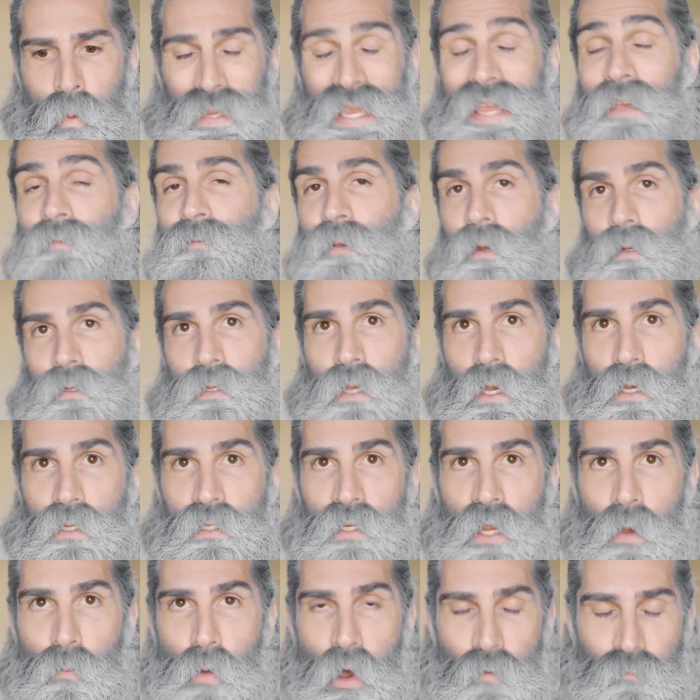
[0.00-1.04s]
if it does
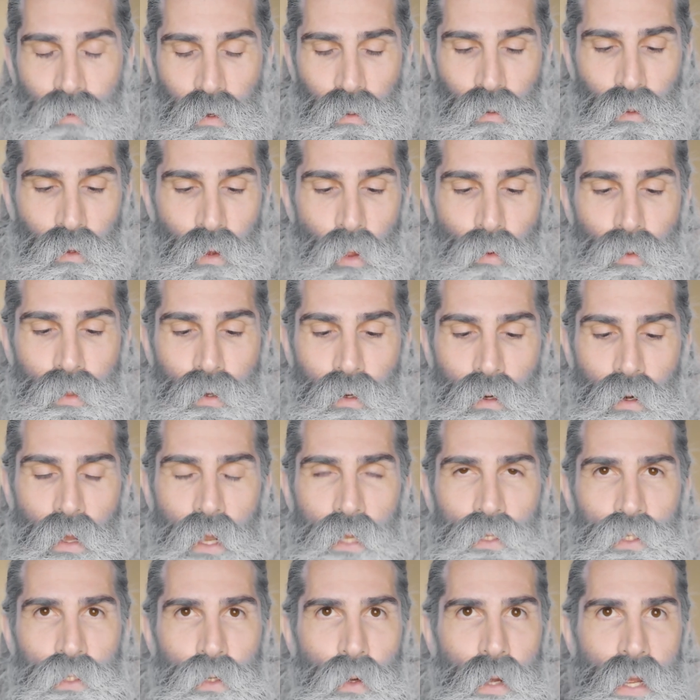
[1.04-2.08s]
come off on clothing or
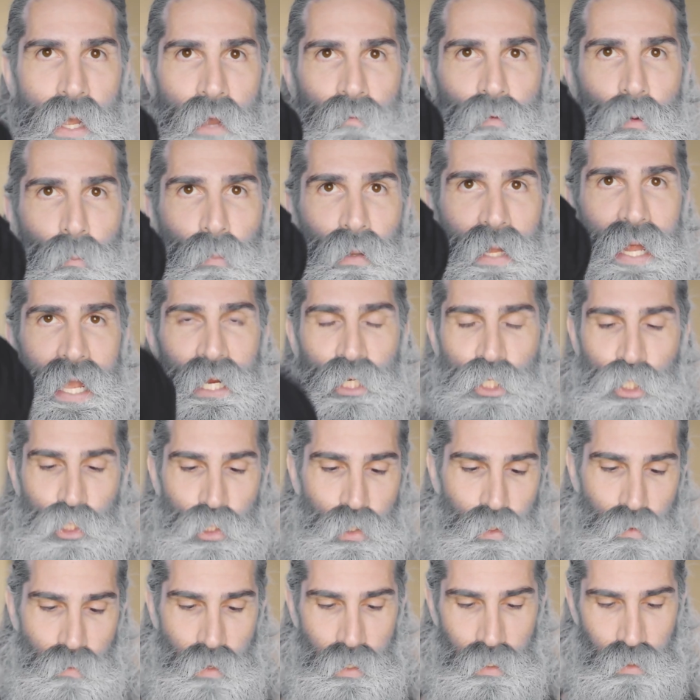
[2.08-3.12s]
not. So I have a black
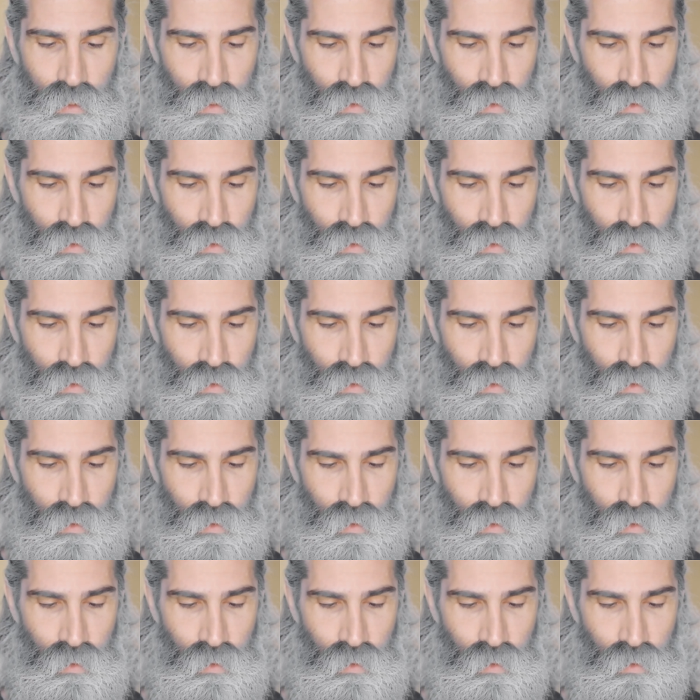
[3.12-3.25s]
shirt right